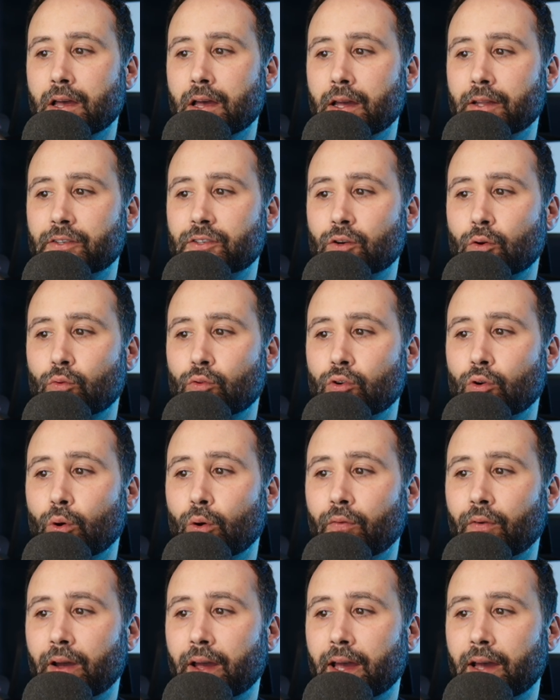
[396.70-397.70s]
Don't know if
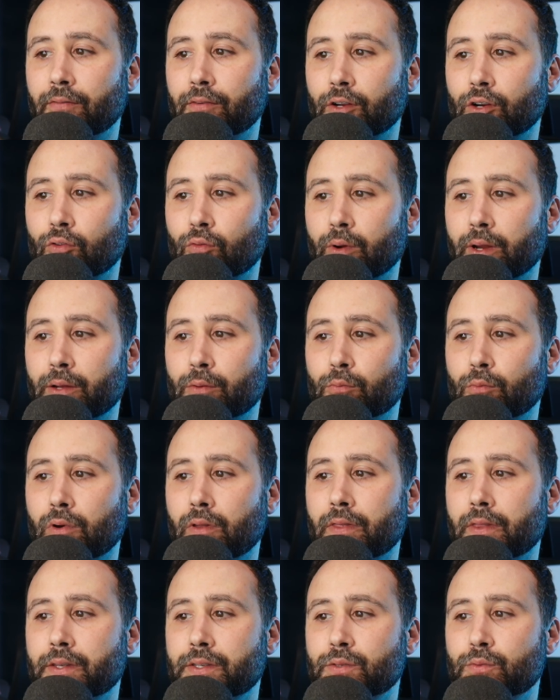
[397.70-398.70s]
I have a great
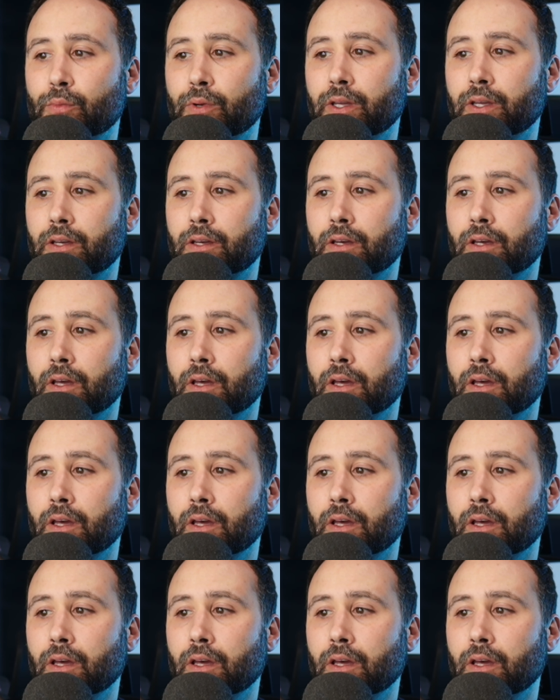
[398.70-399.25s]
one this week.